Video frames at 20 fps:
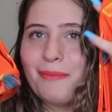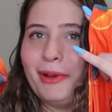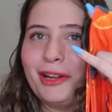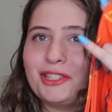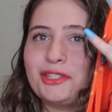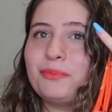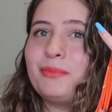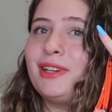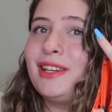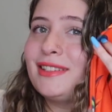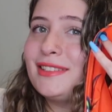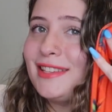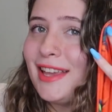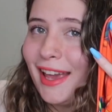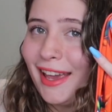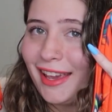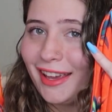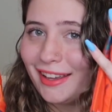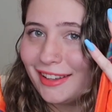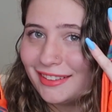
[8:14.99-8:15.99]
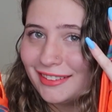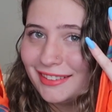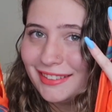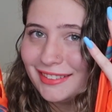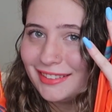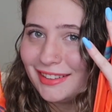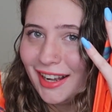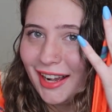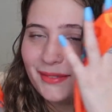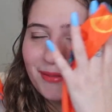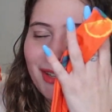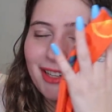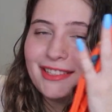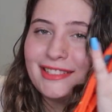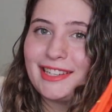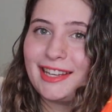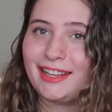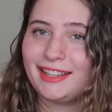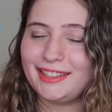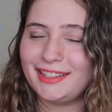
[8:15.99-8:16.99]
Imagine being tan. I'm not
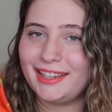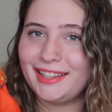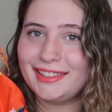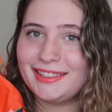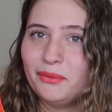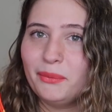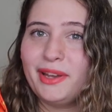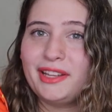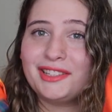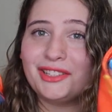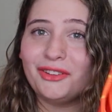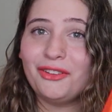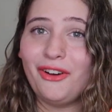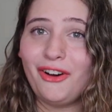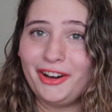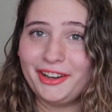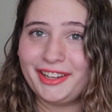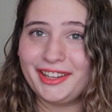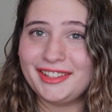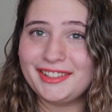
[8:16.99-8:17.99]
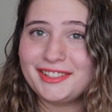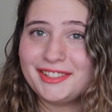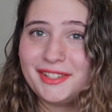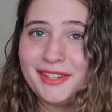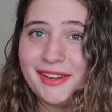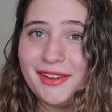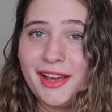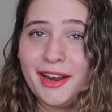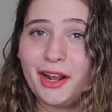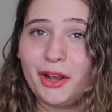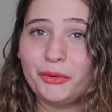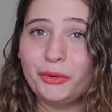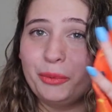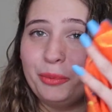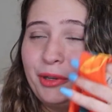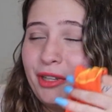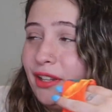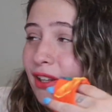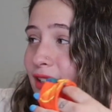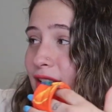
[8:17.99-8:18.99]
tan yet. Wait till August and I will
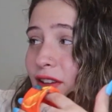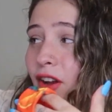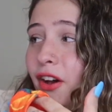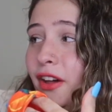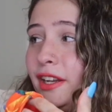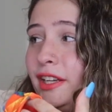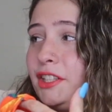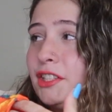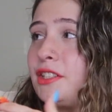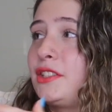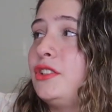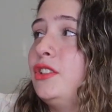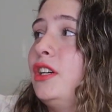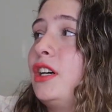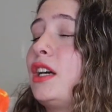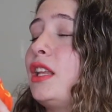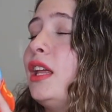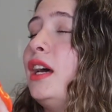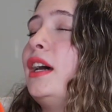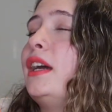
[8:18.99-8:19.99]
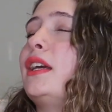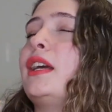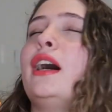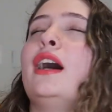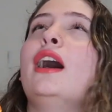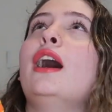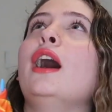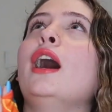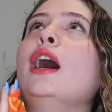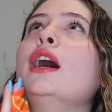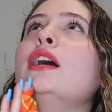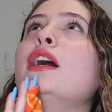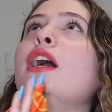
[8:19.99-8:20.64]
put this on and just look like a